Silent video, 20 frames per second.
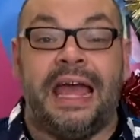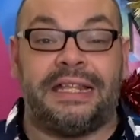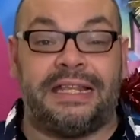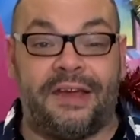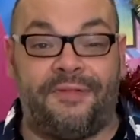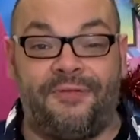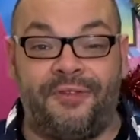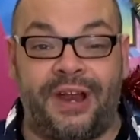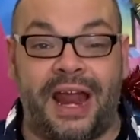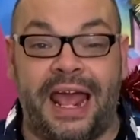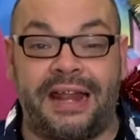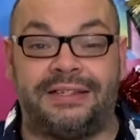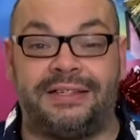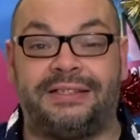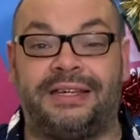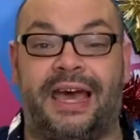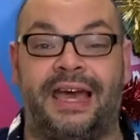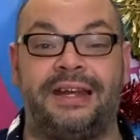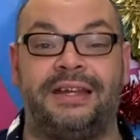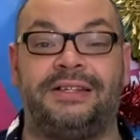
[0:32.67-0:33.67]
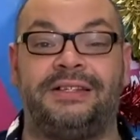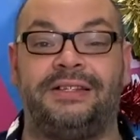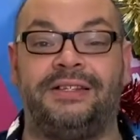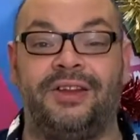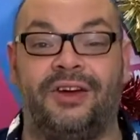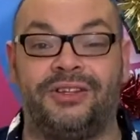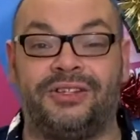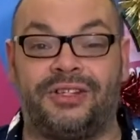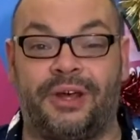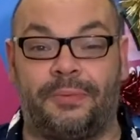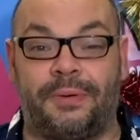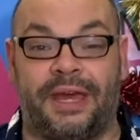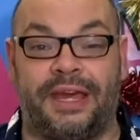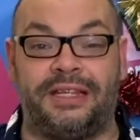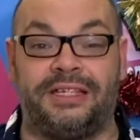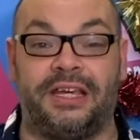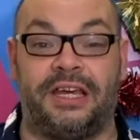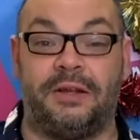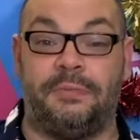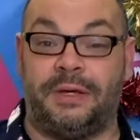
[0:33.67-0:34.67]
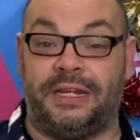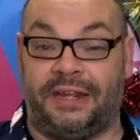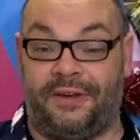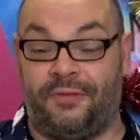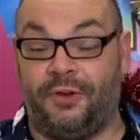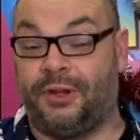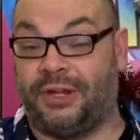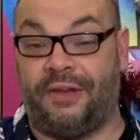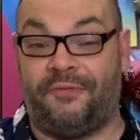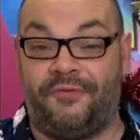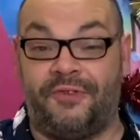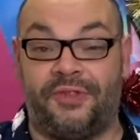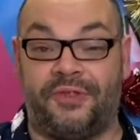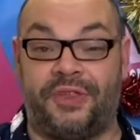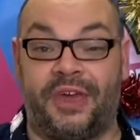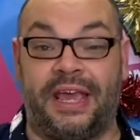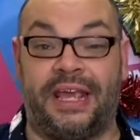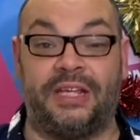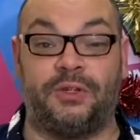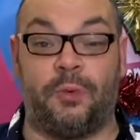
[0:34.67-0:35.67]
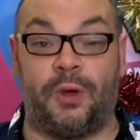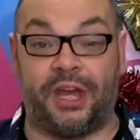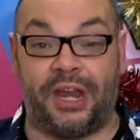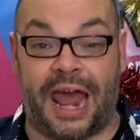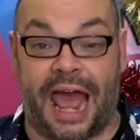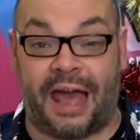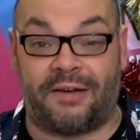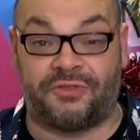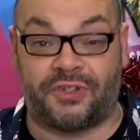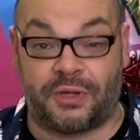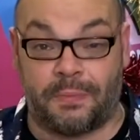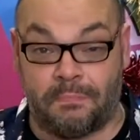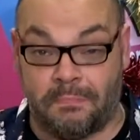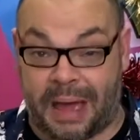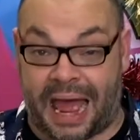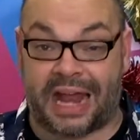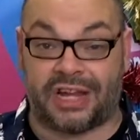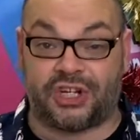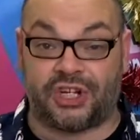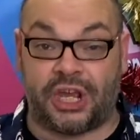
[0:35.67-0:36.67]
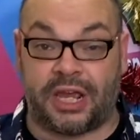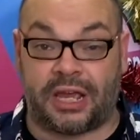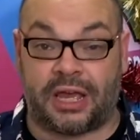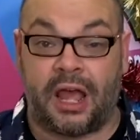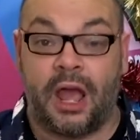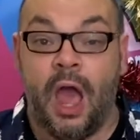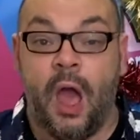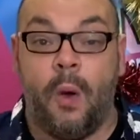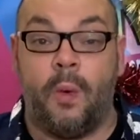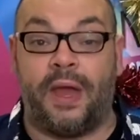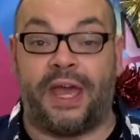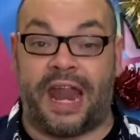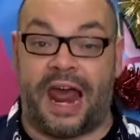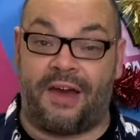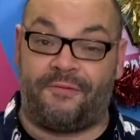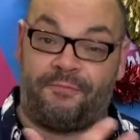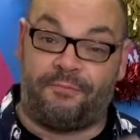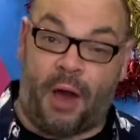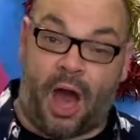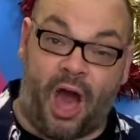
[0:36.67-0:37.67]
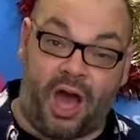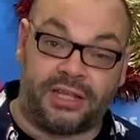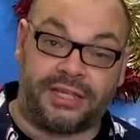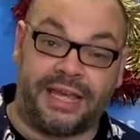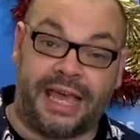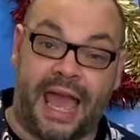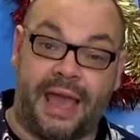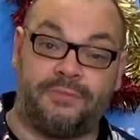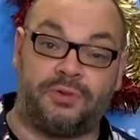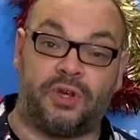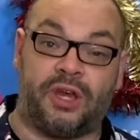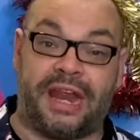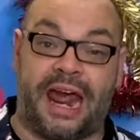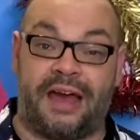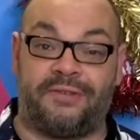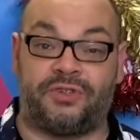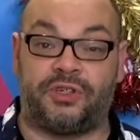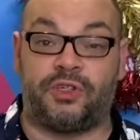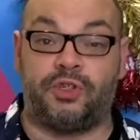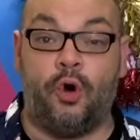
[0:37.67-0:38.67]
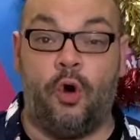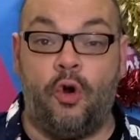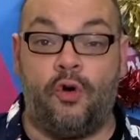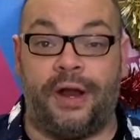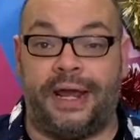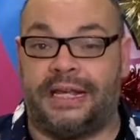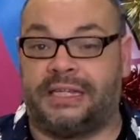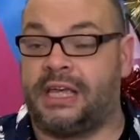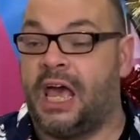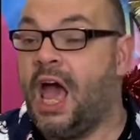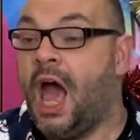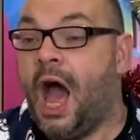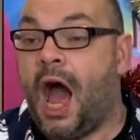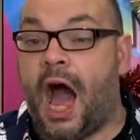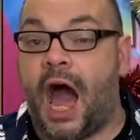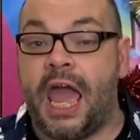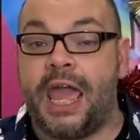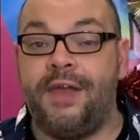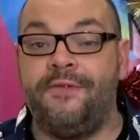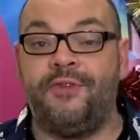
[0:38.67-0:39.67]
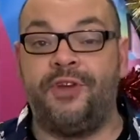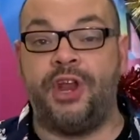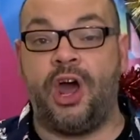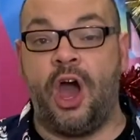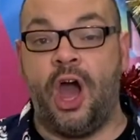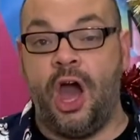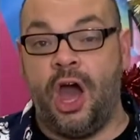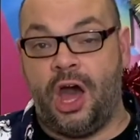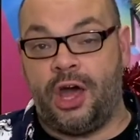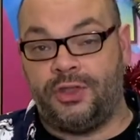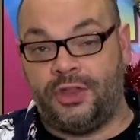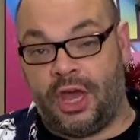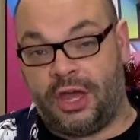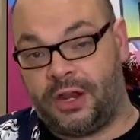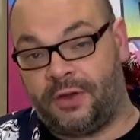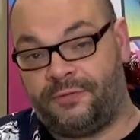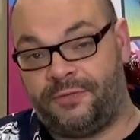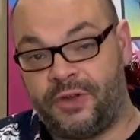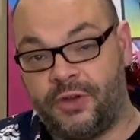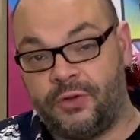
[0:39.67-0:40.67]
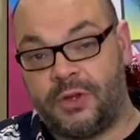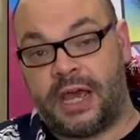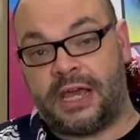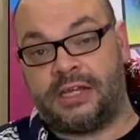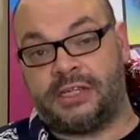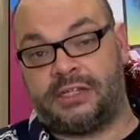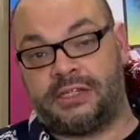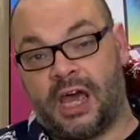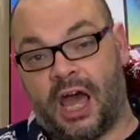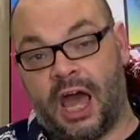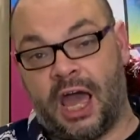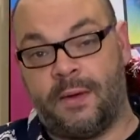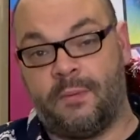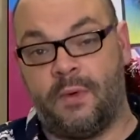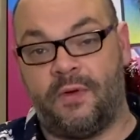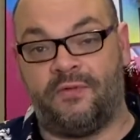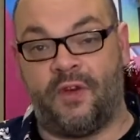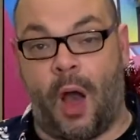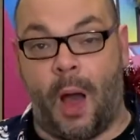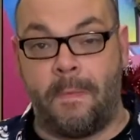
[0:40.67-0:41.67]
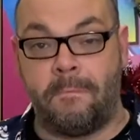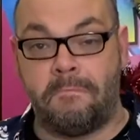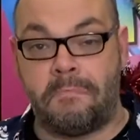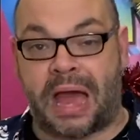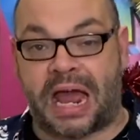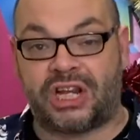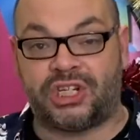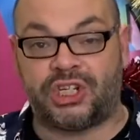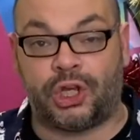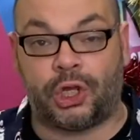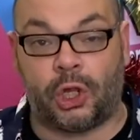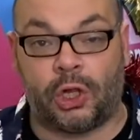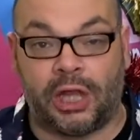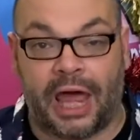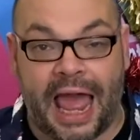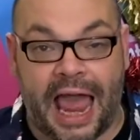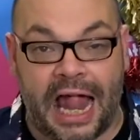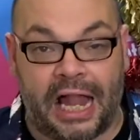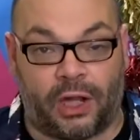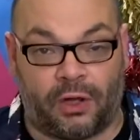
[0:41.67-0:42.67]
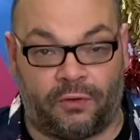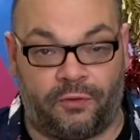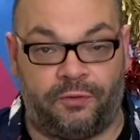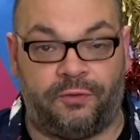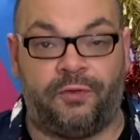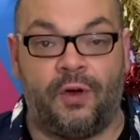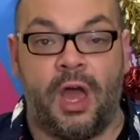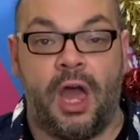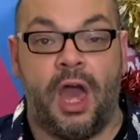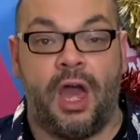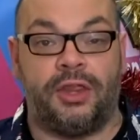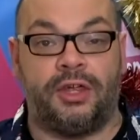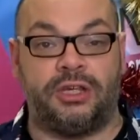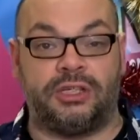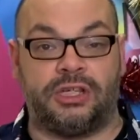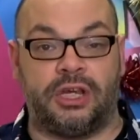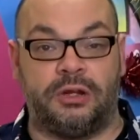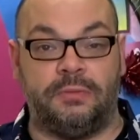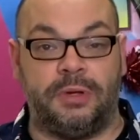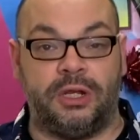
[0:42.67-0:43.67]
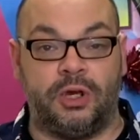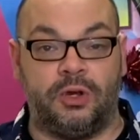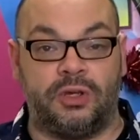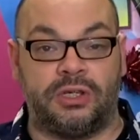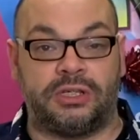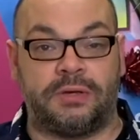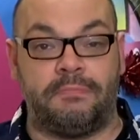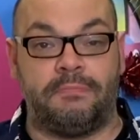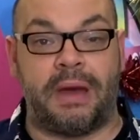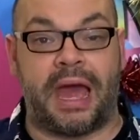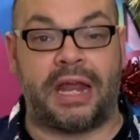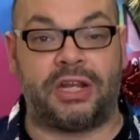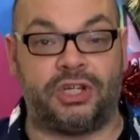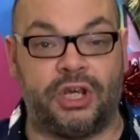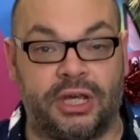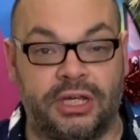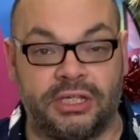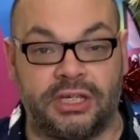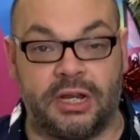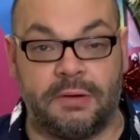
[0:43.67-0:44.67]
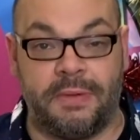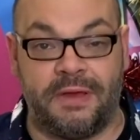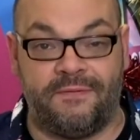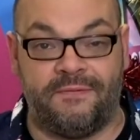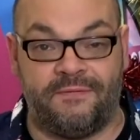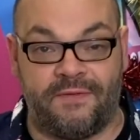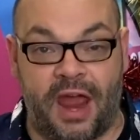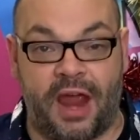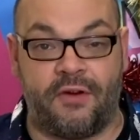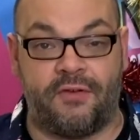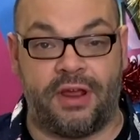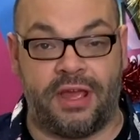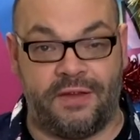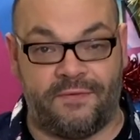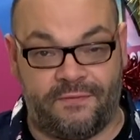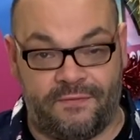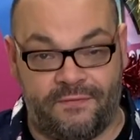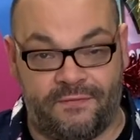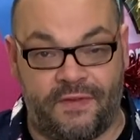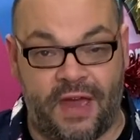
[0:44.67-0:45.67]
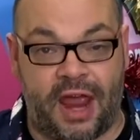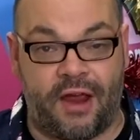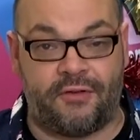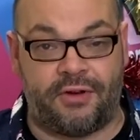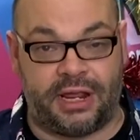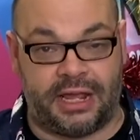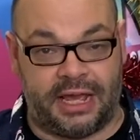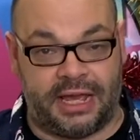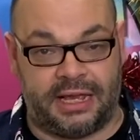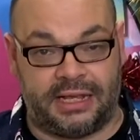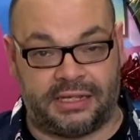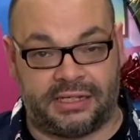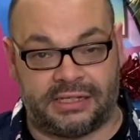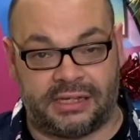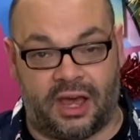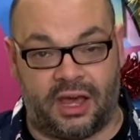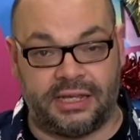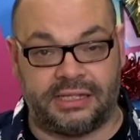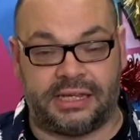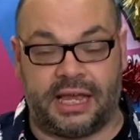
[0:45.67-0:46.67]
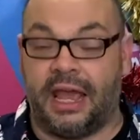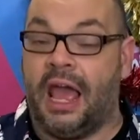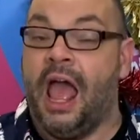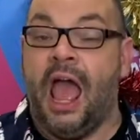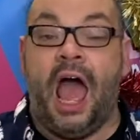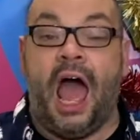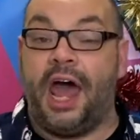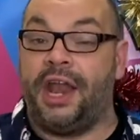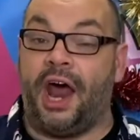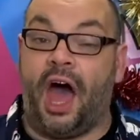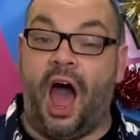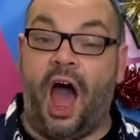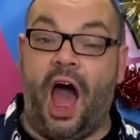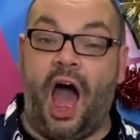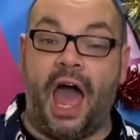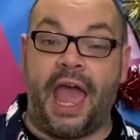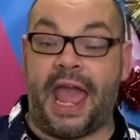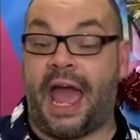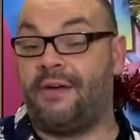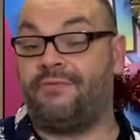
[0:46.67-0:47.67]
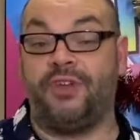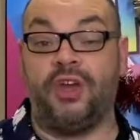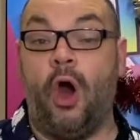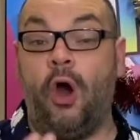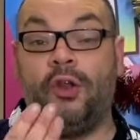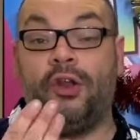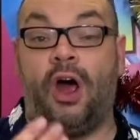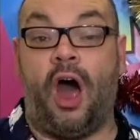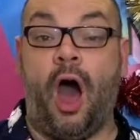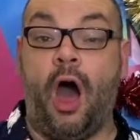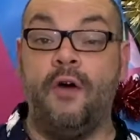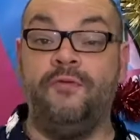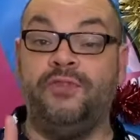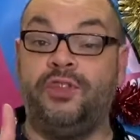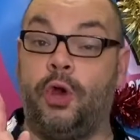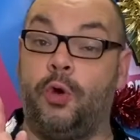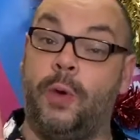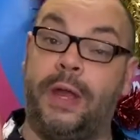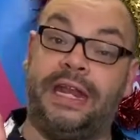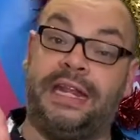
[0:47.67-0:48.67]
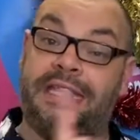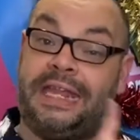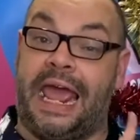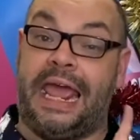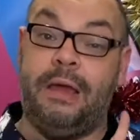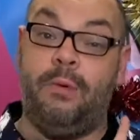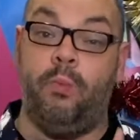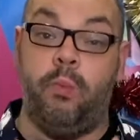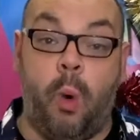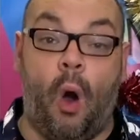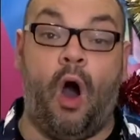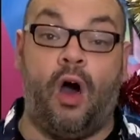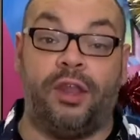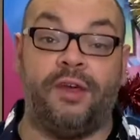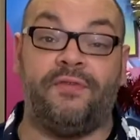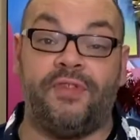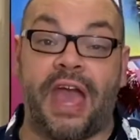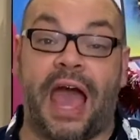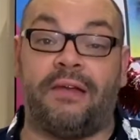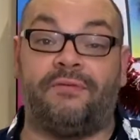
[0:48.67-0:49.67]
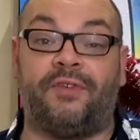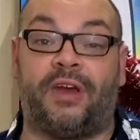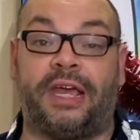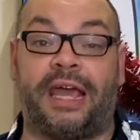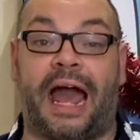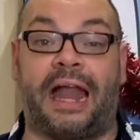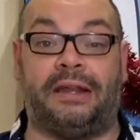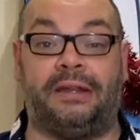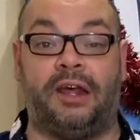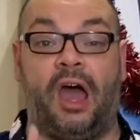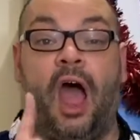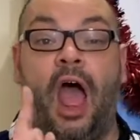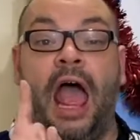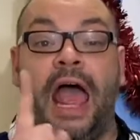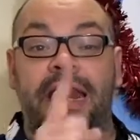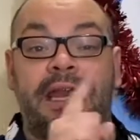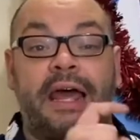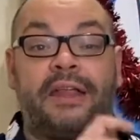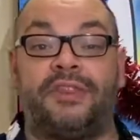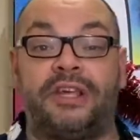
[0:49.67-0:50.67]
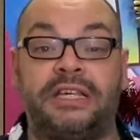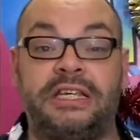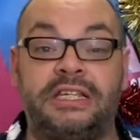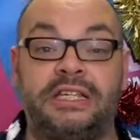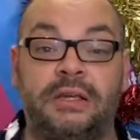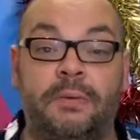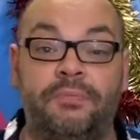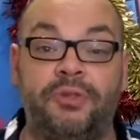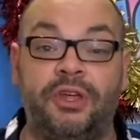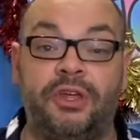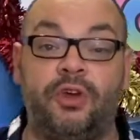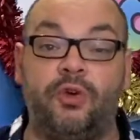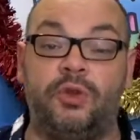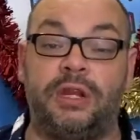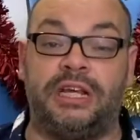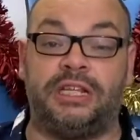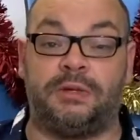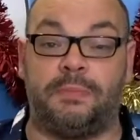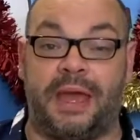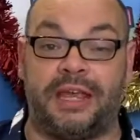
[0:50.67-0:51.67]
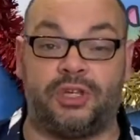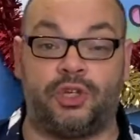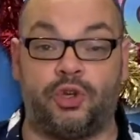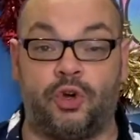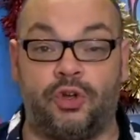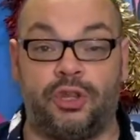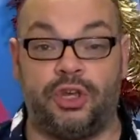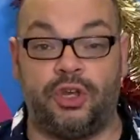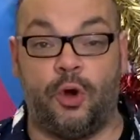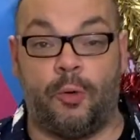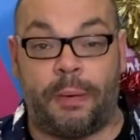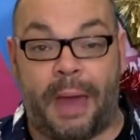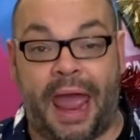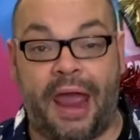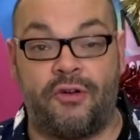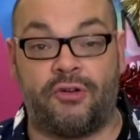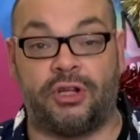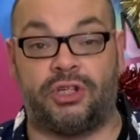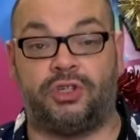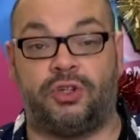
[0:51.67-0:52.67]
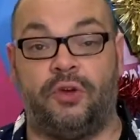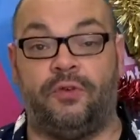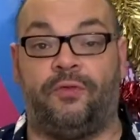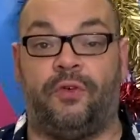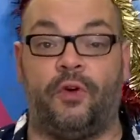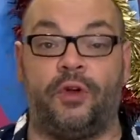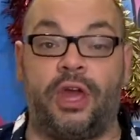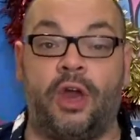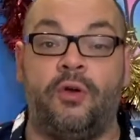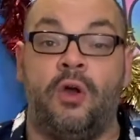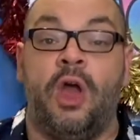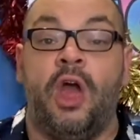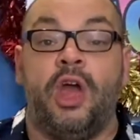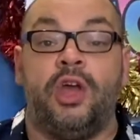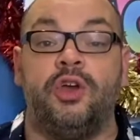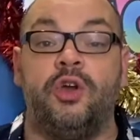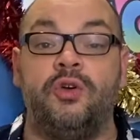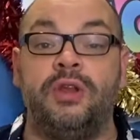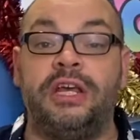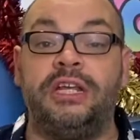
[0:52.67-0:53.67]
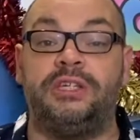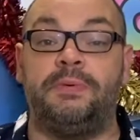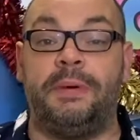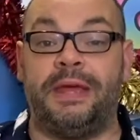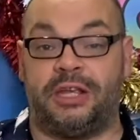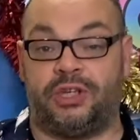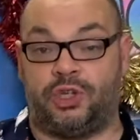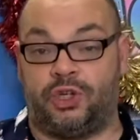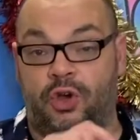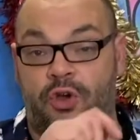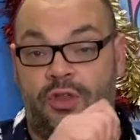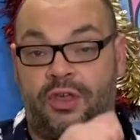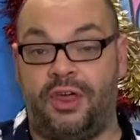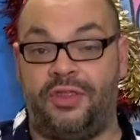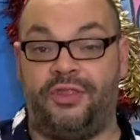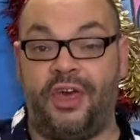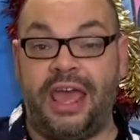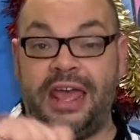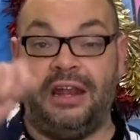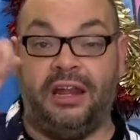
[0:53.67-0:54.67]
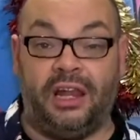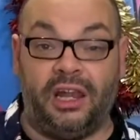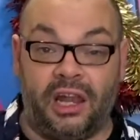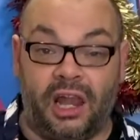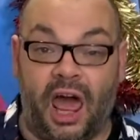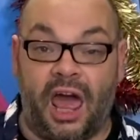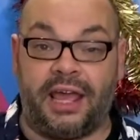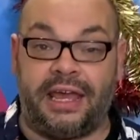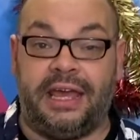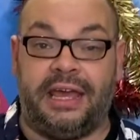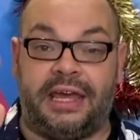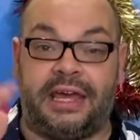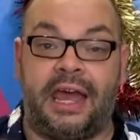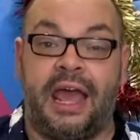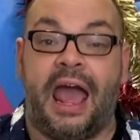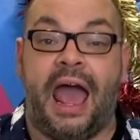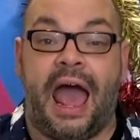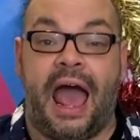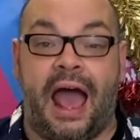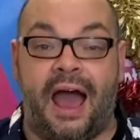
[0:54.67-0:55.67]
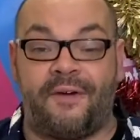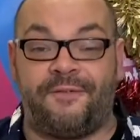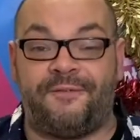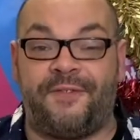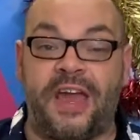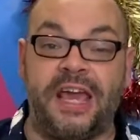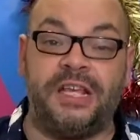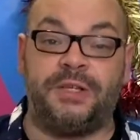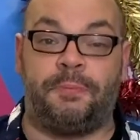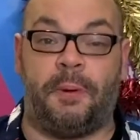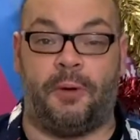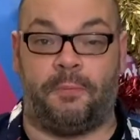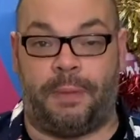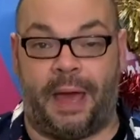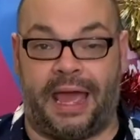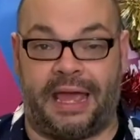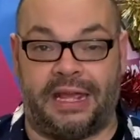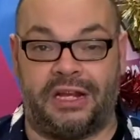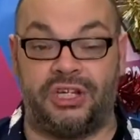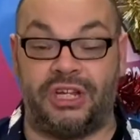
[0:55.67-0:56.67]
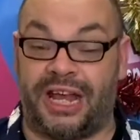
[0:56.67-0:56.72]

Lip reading: Different entertainers in Nonstop Kids are going to be doing different things. We're going to have some magic. We're going to have party games. We're going to have stories. I even heard that in a few days' time, we've got a magical elf that's going to be doing some magic. It's going to be very, very exciting. And I have the honour of doing day one of the advent calendar. Now, this is something you need to make sure that your parents do for you. You need to make sure that they like our Facebook page.